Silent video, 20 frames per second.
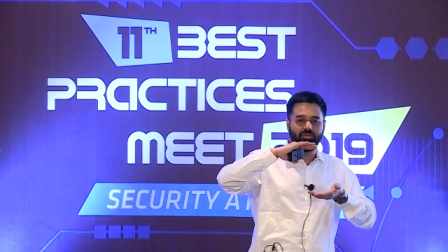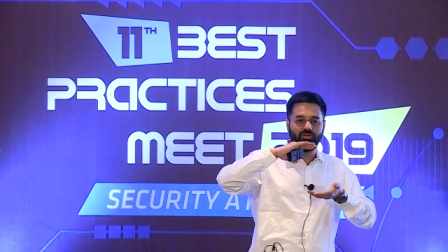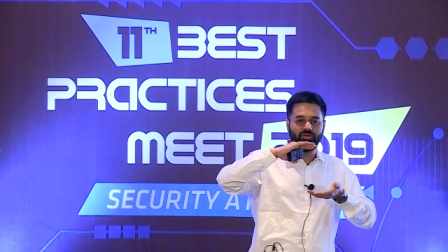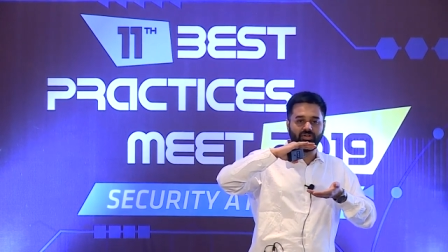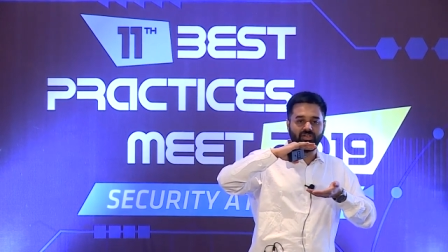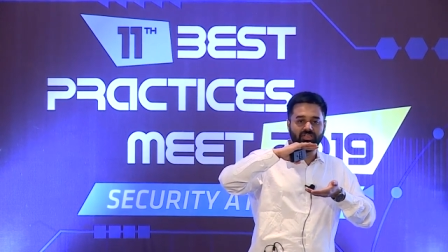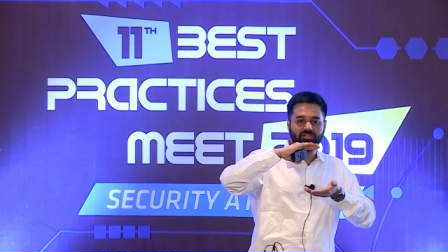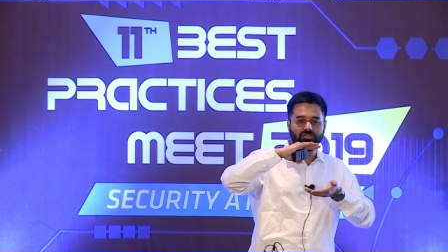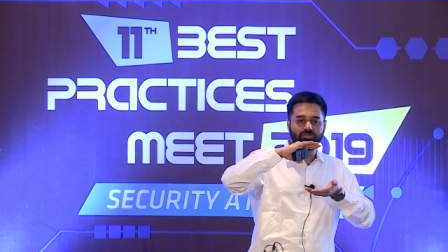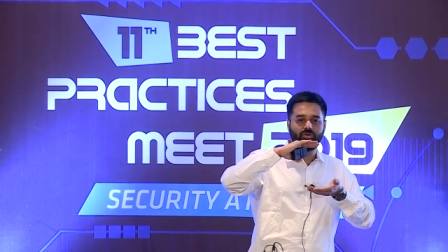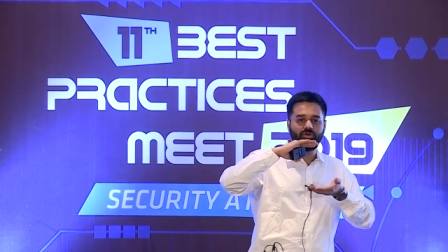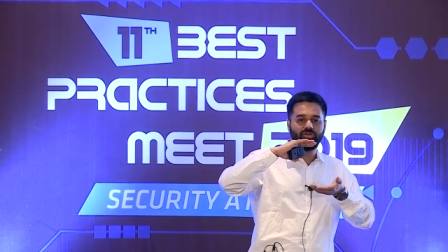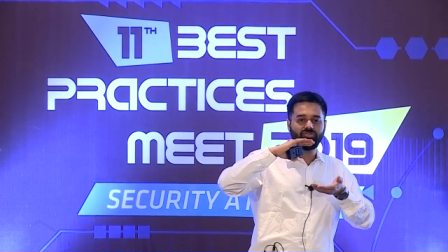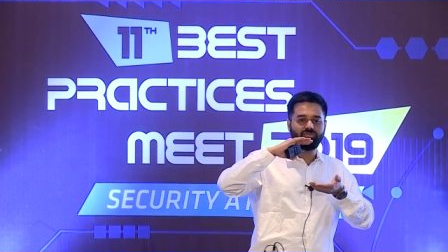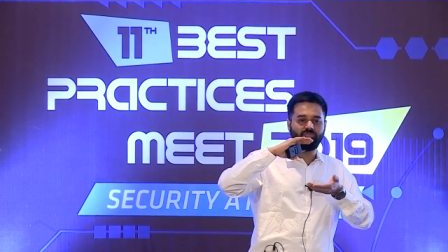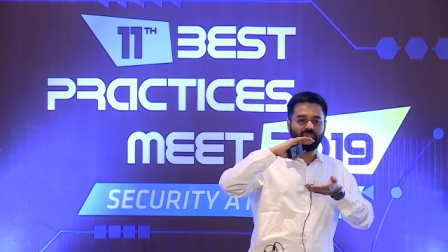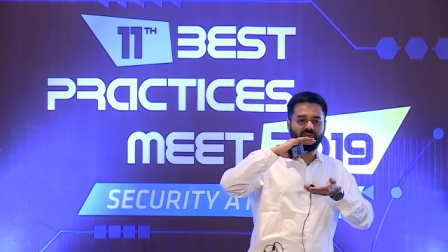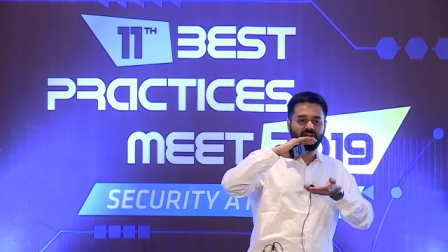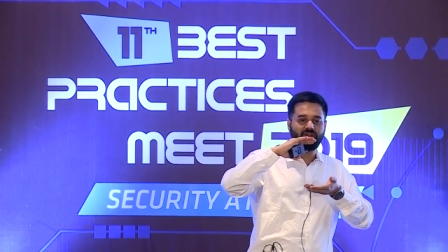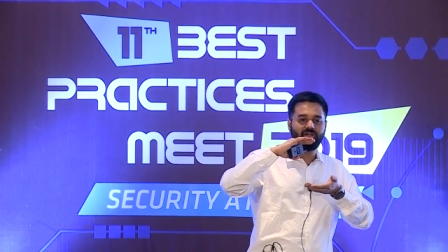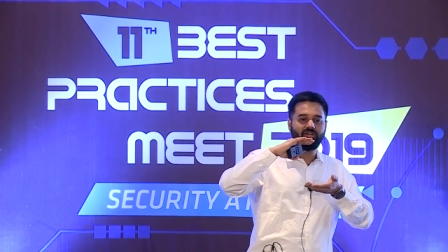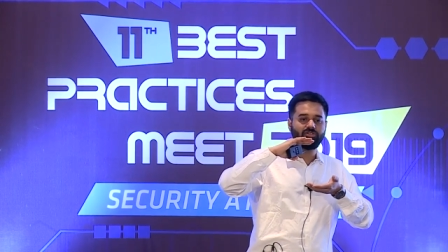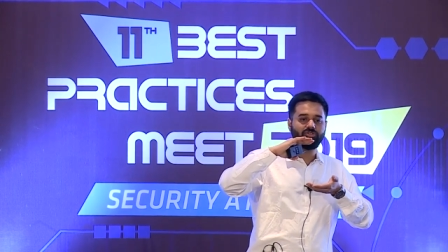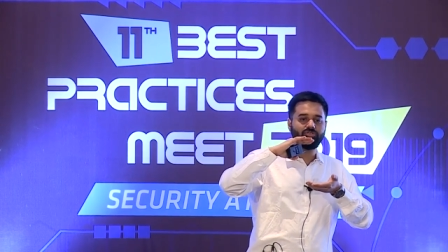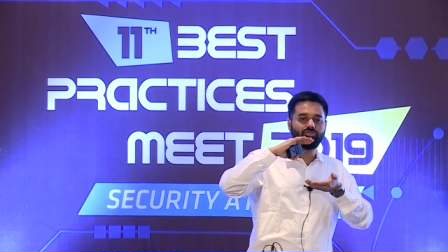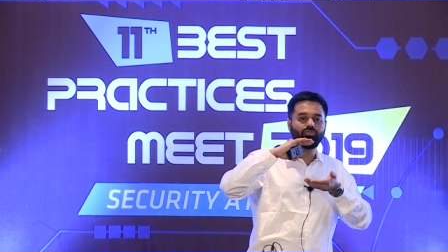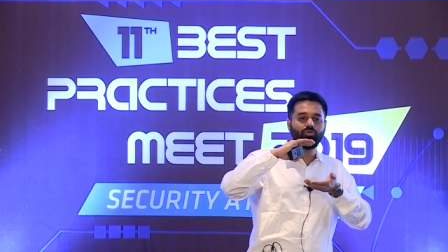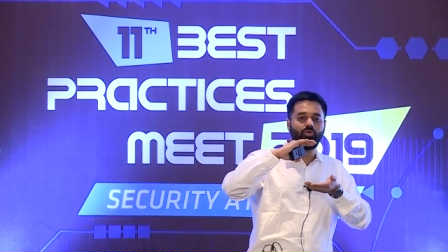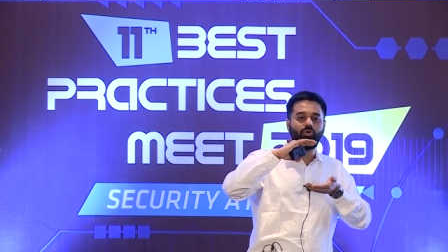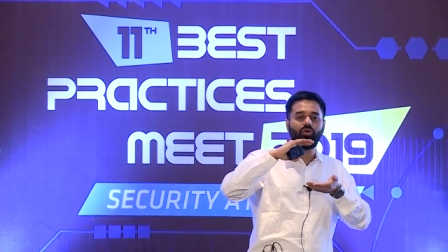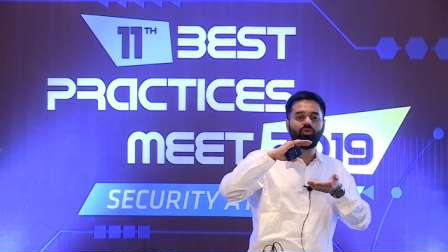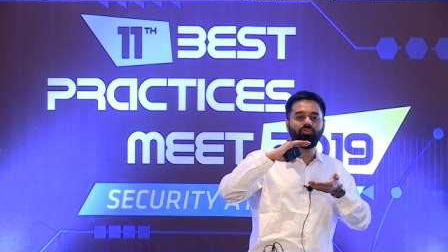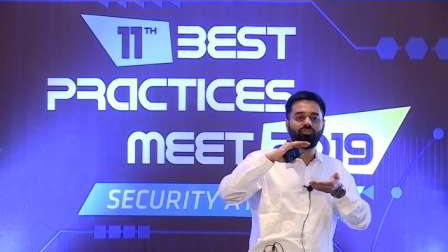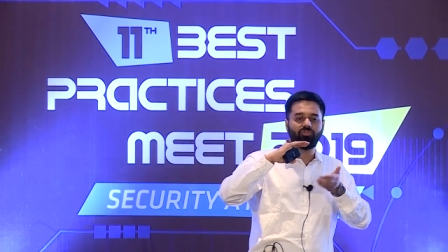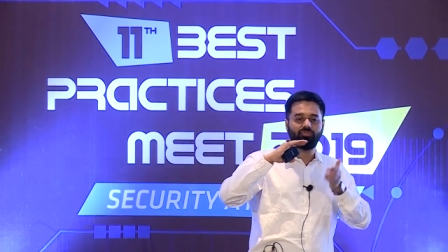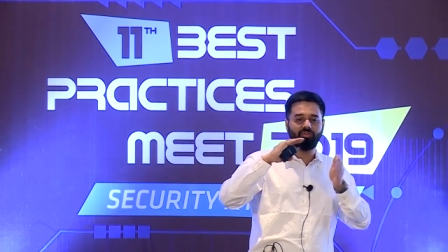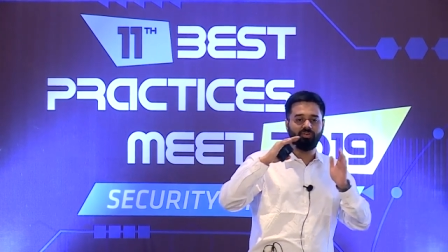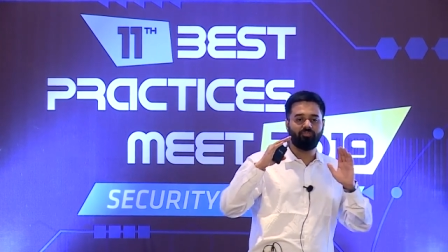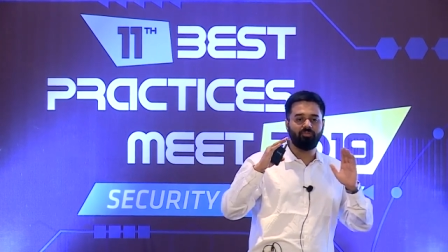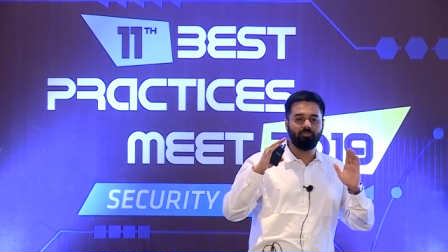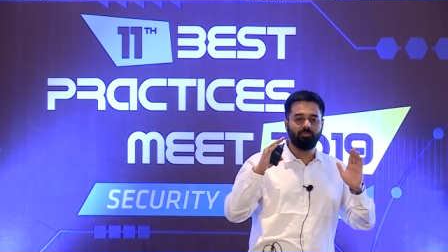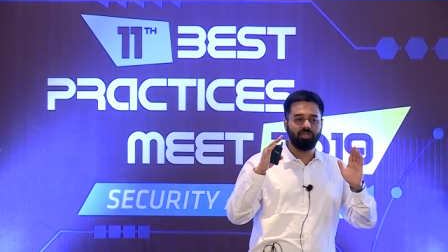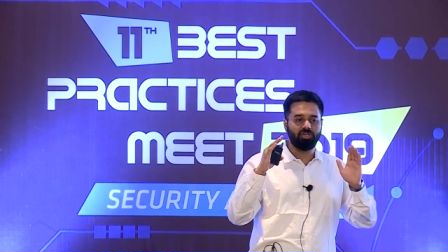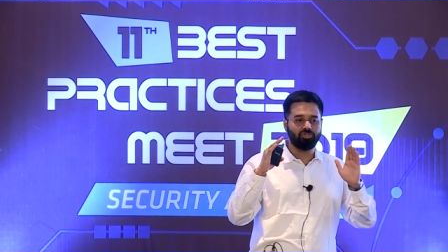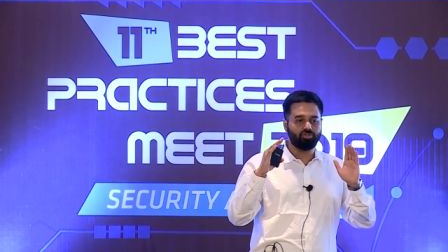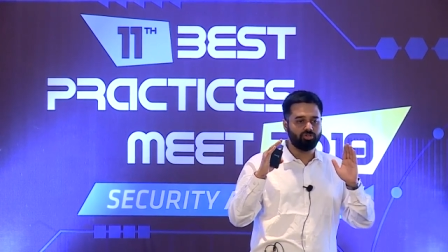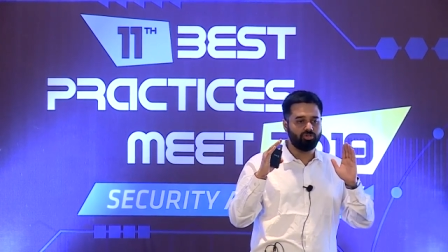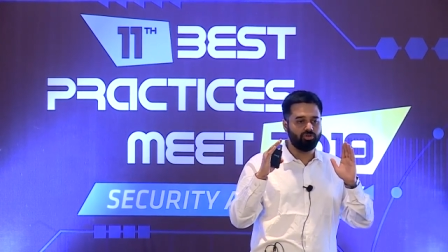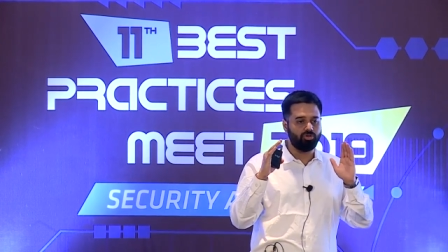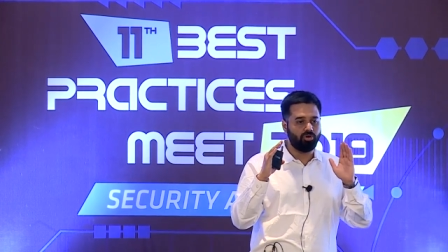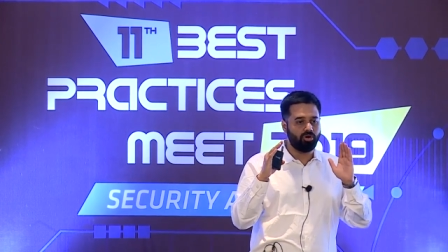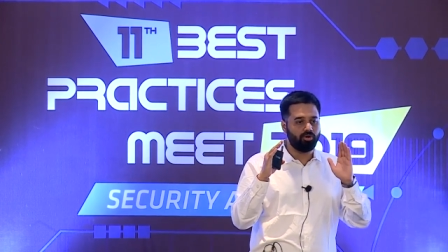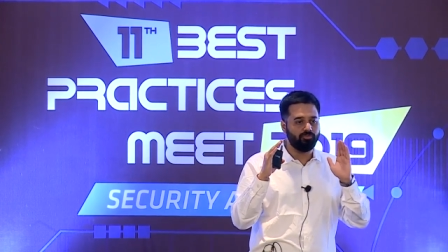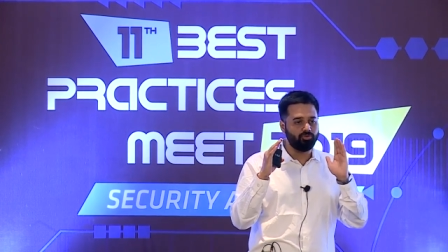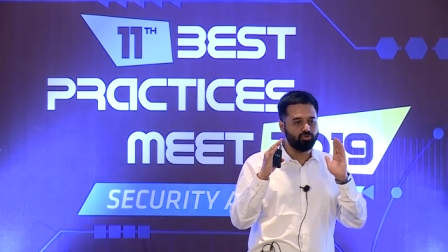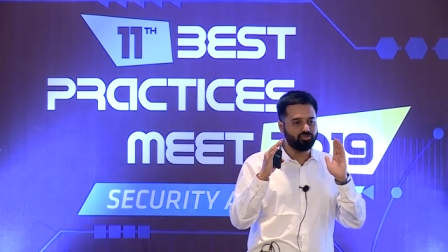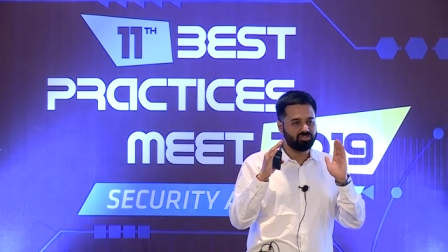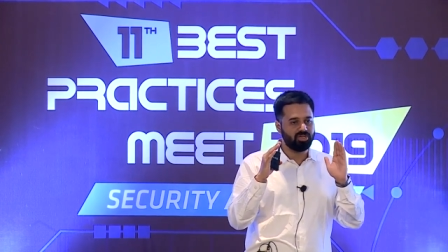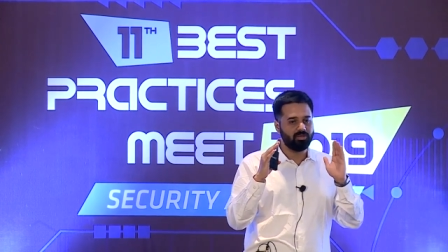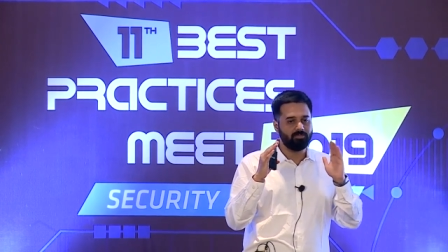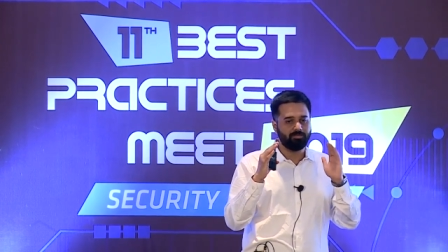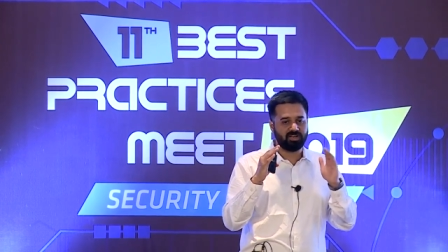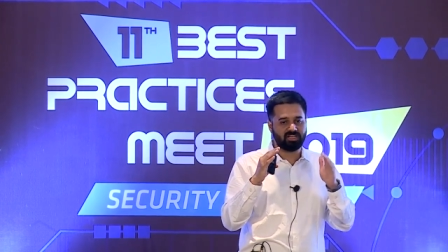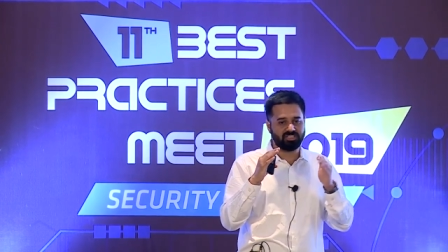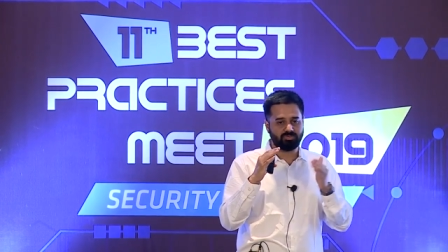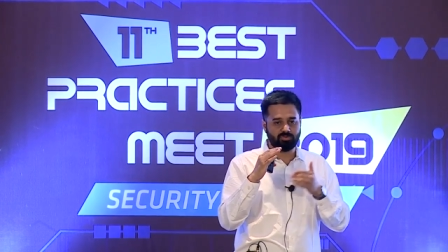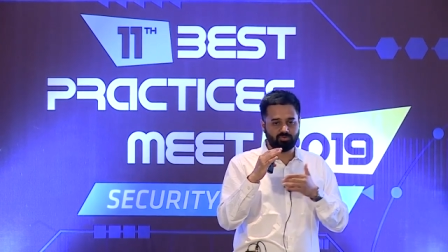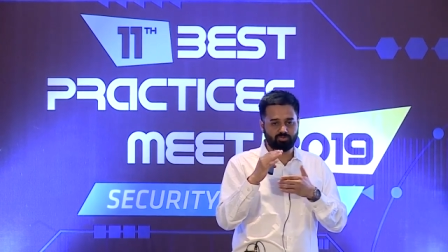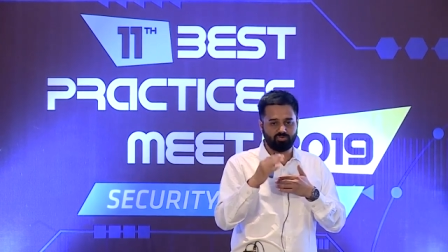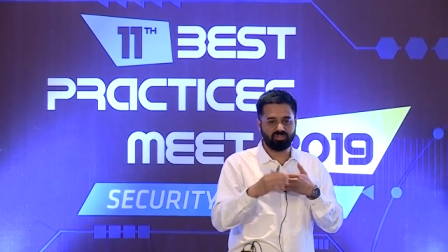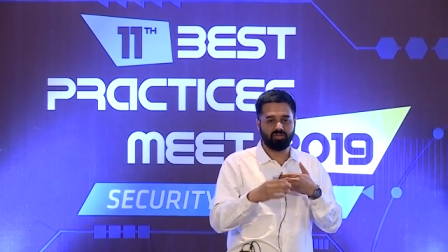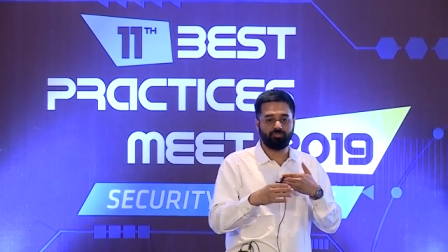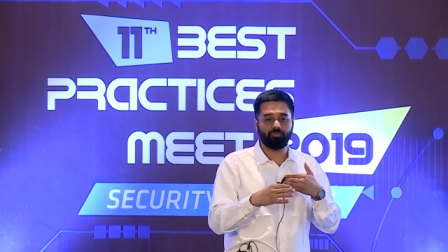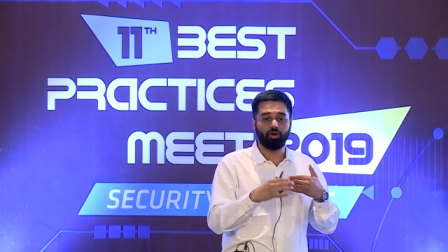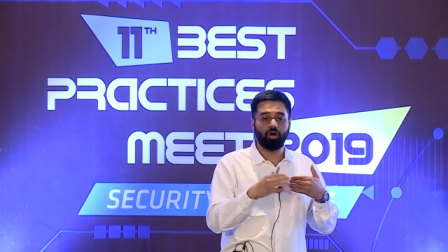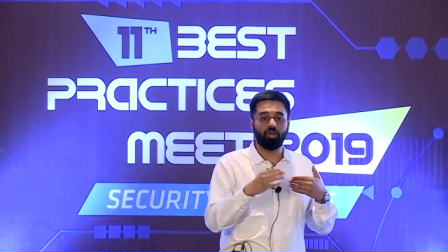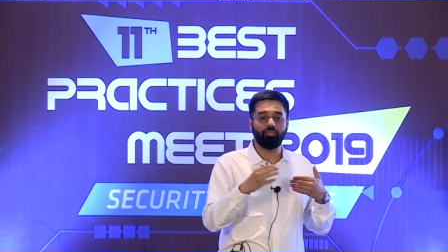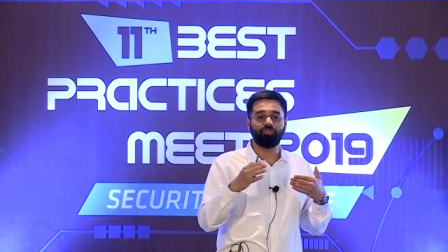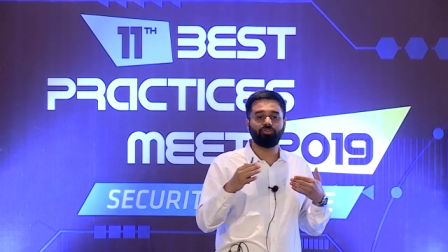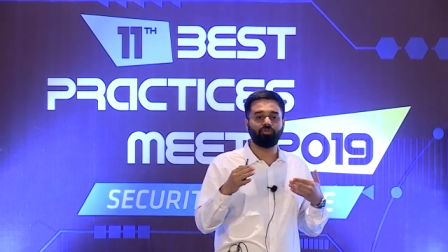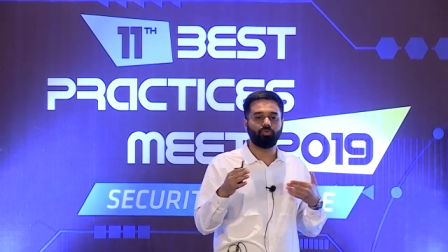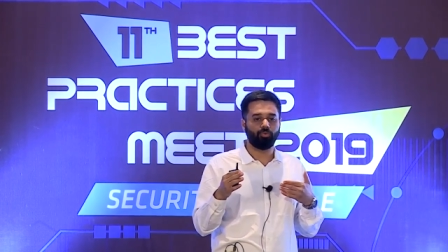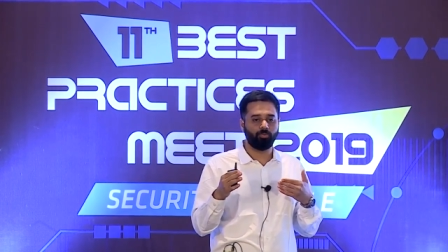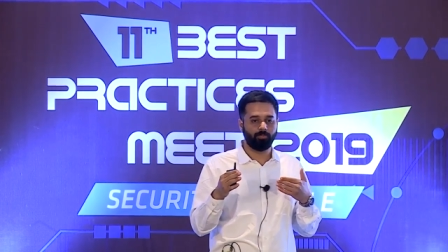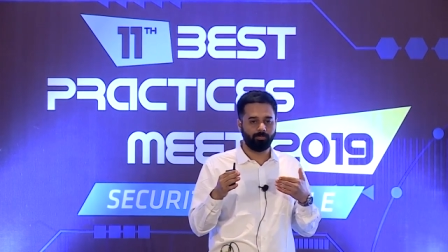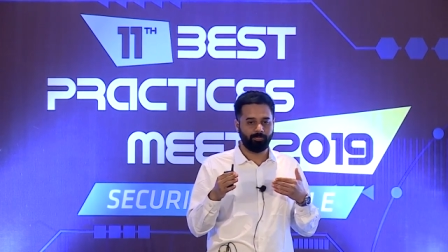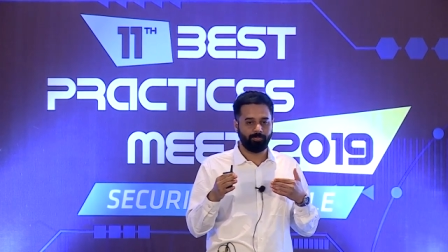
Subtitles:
resource, a vetted source of information of username passwords which have gone through.